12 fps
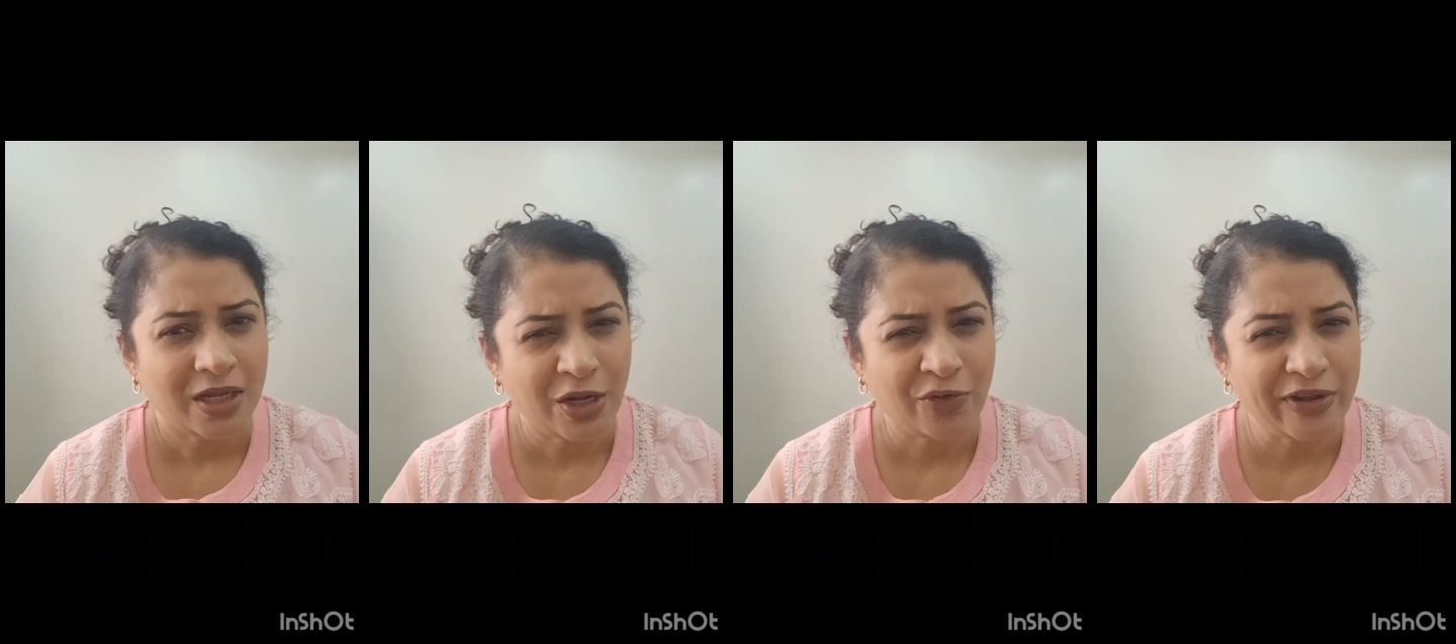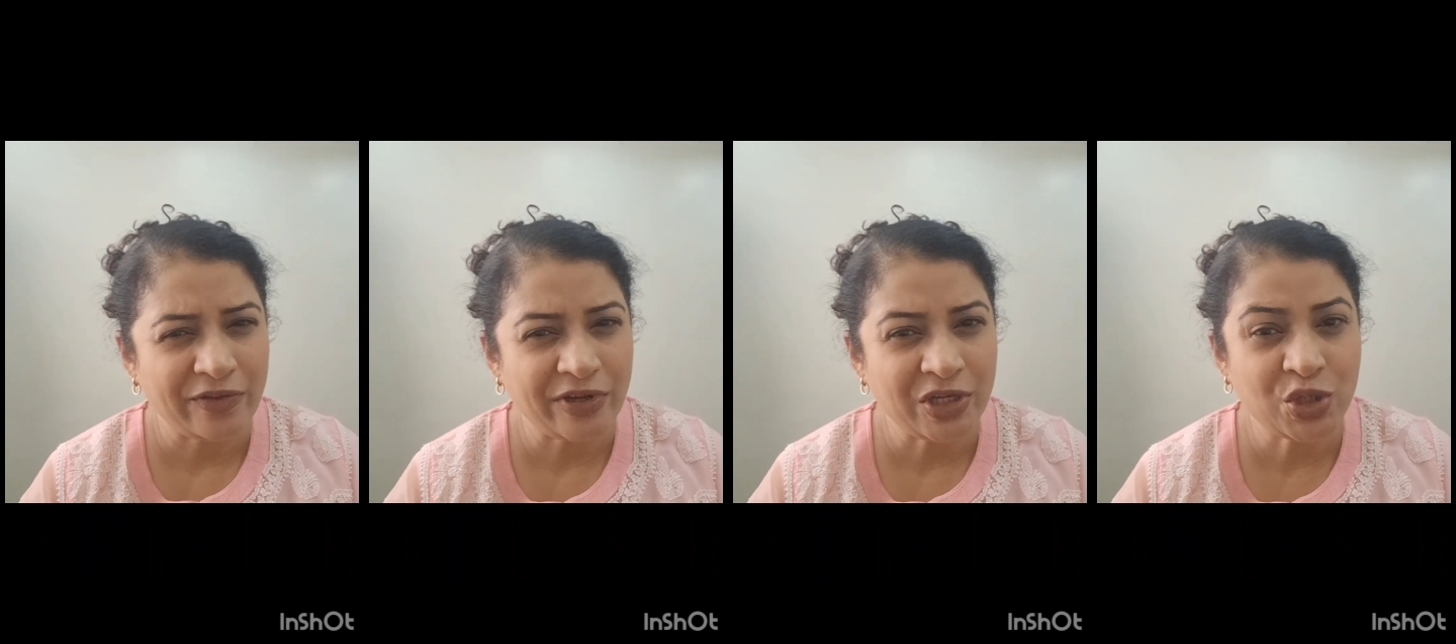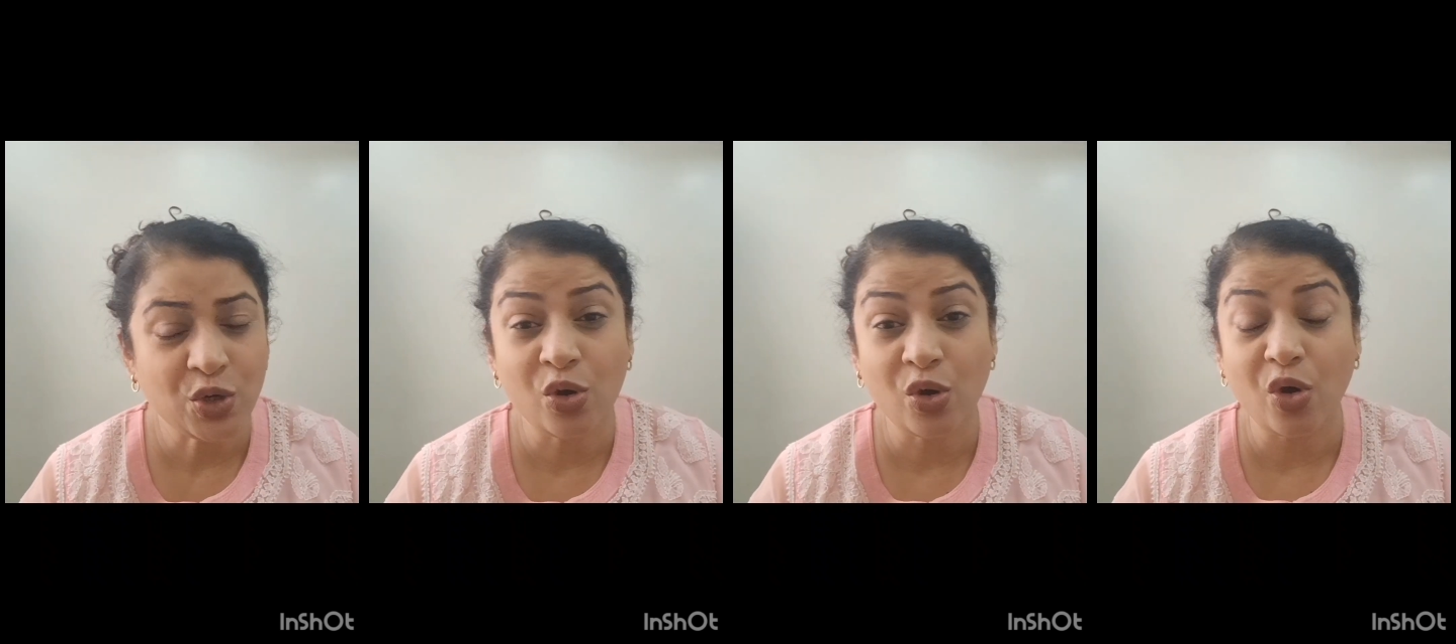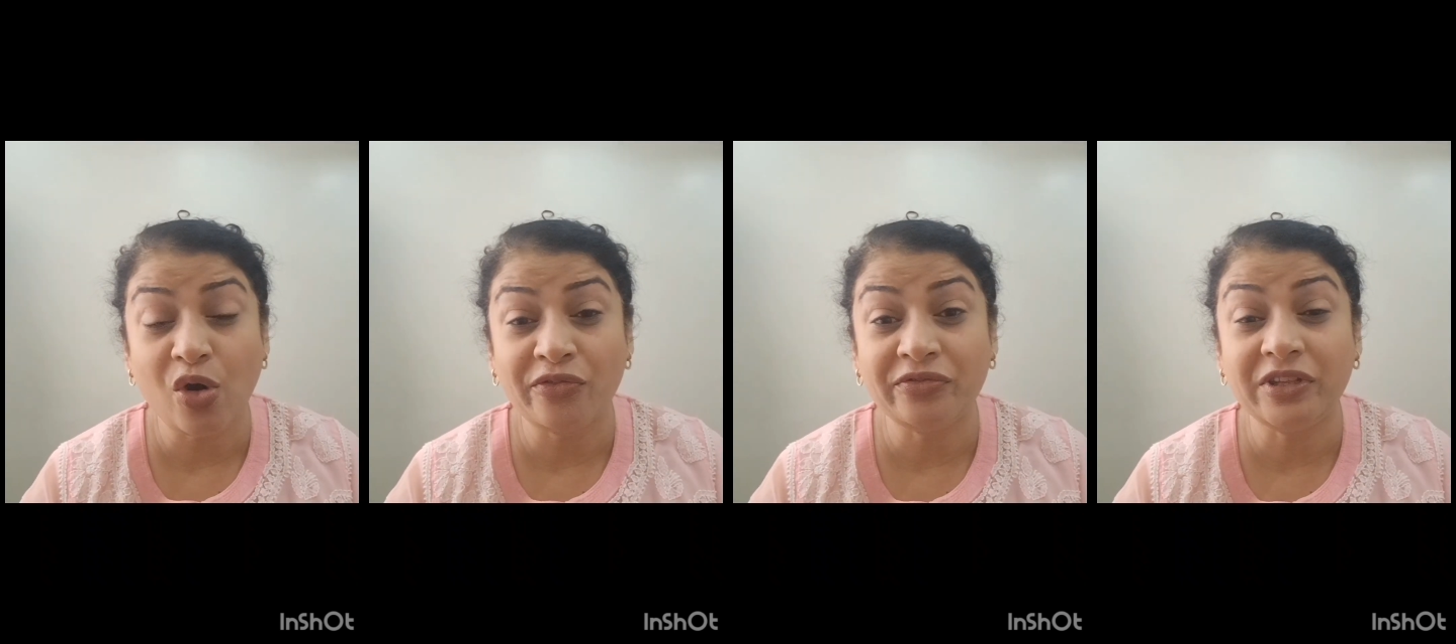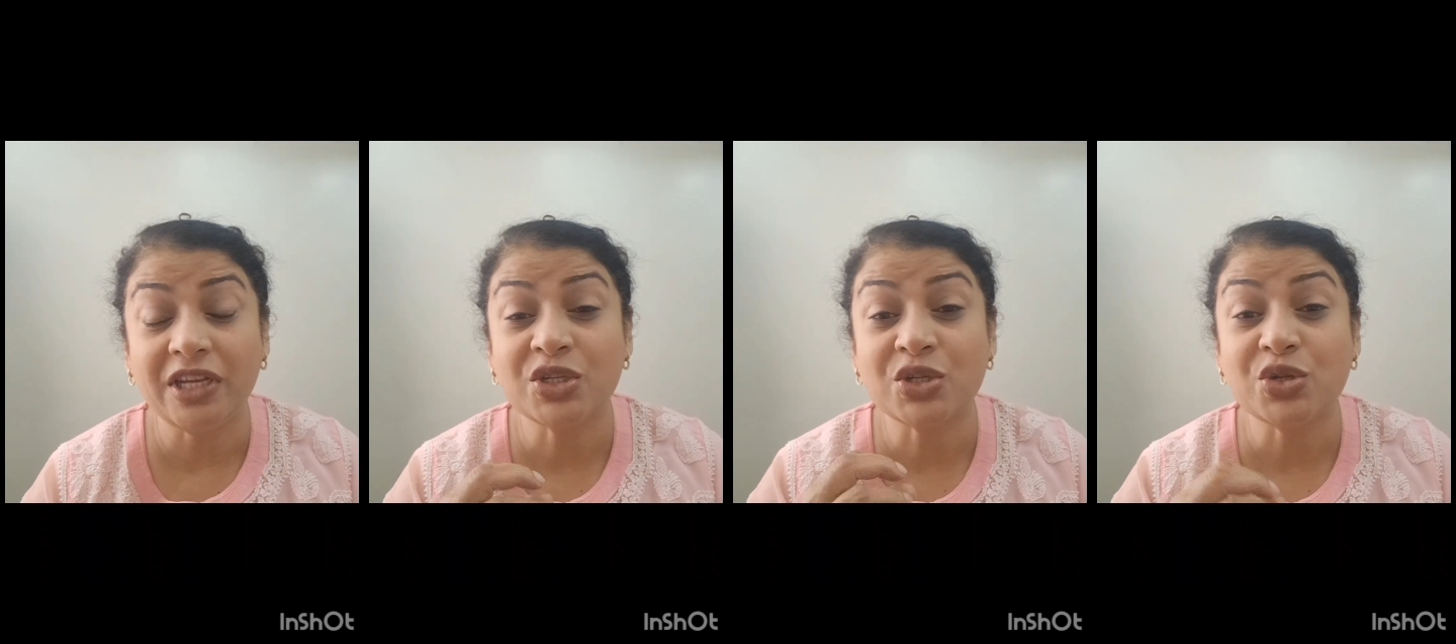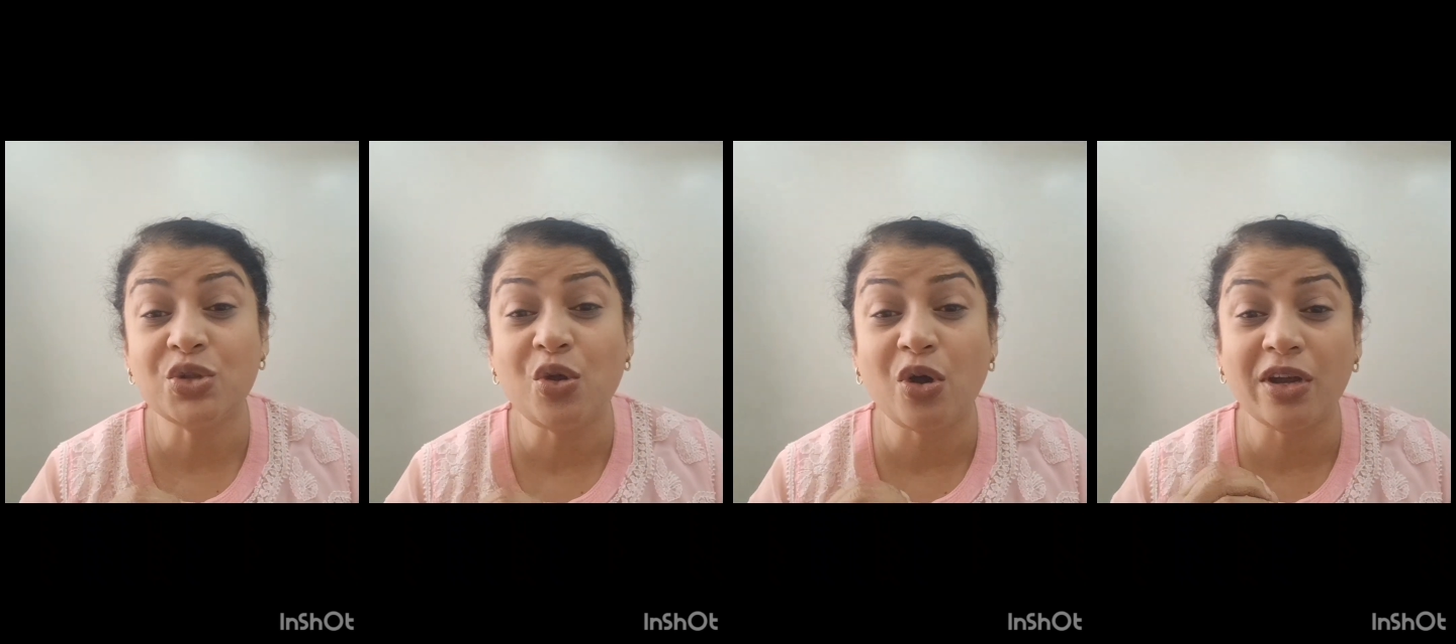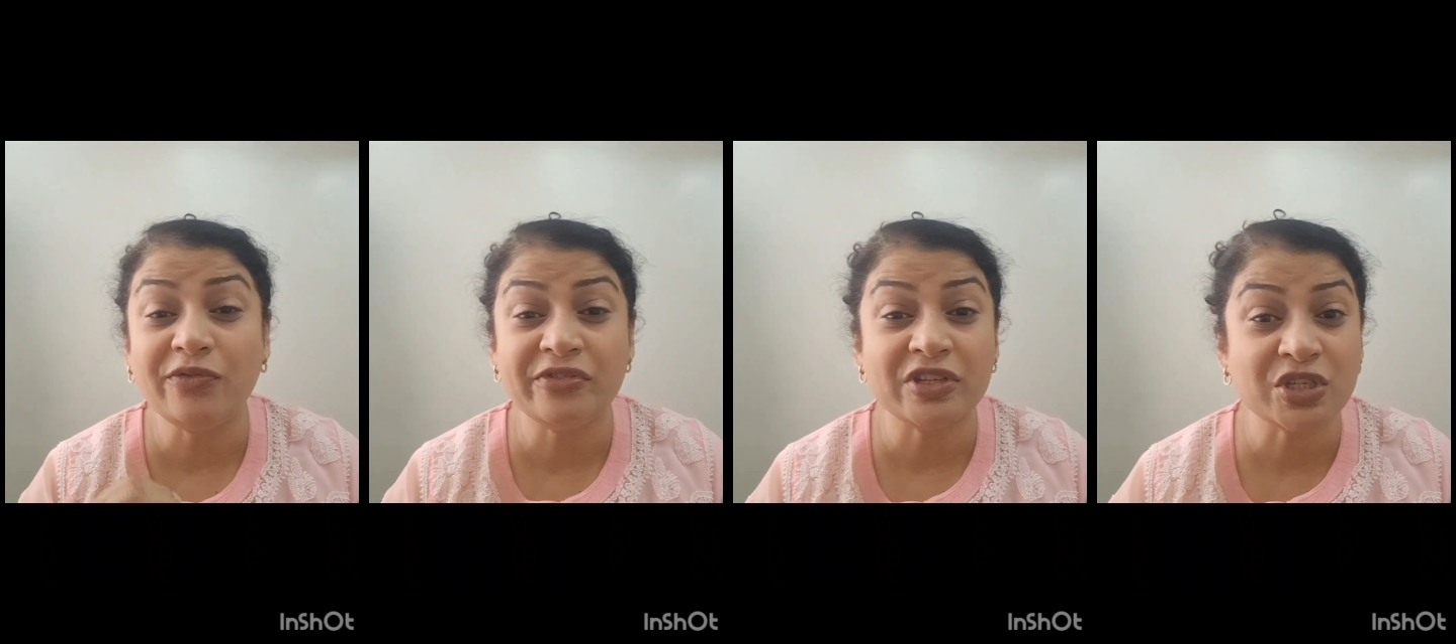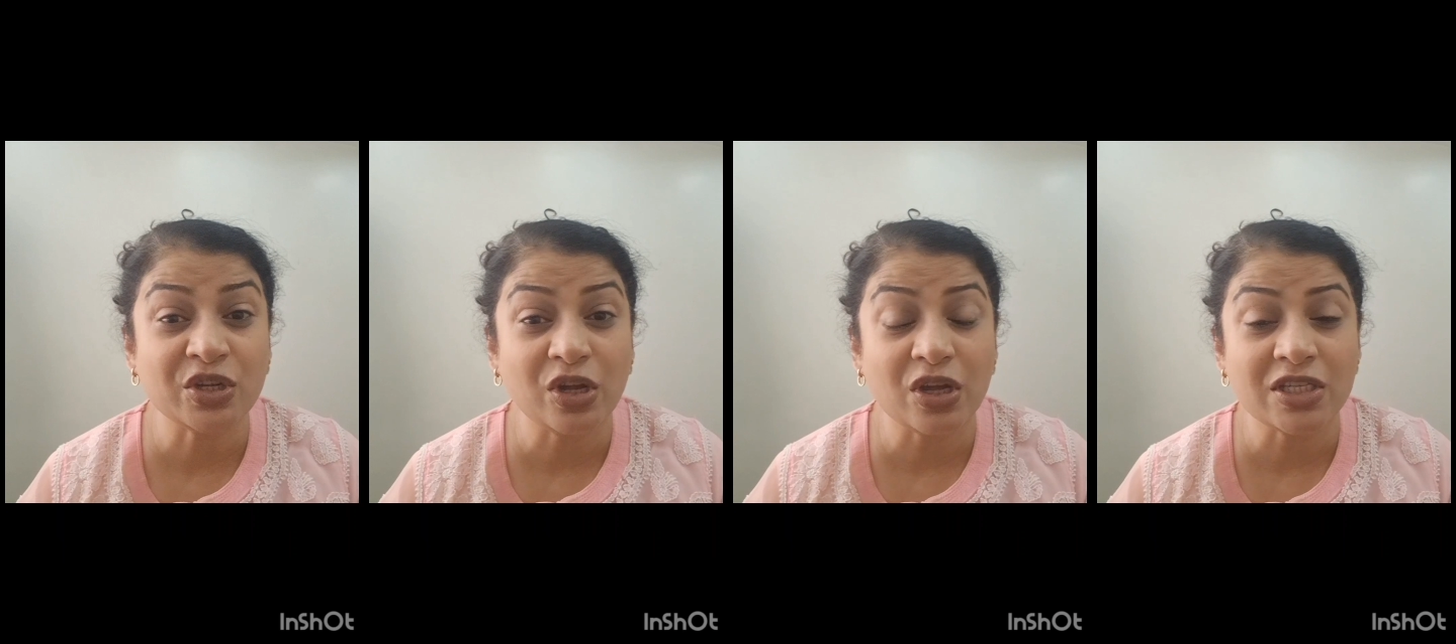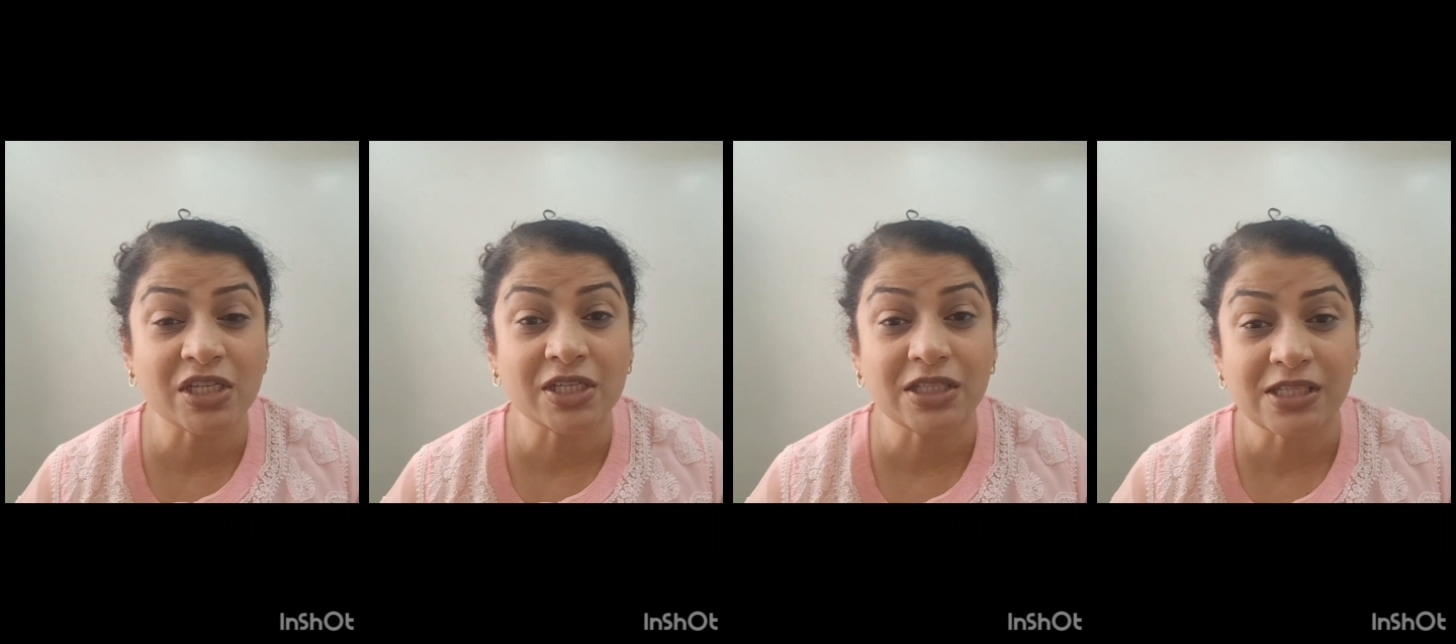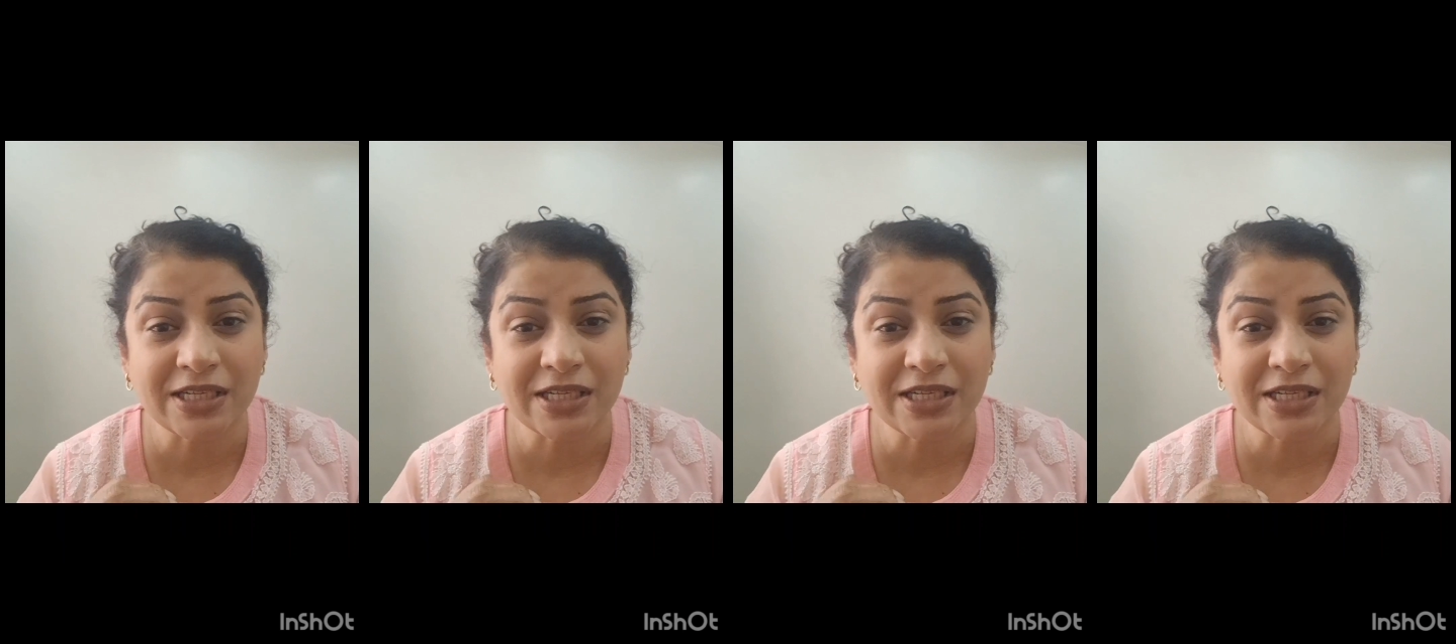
Now, when we talk of these non-physiological,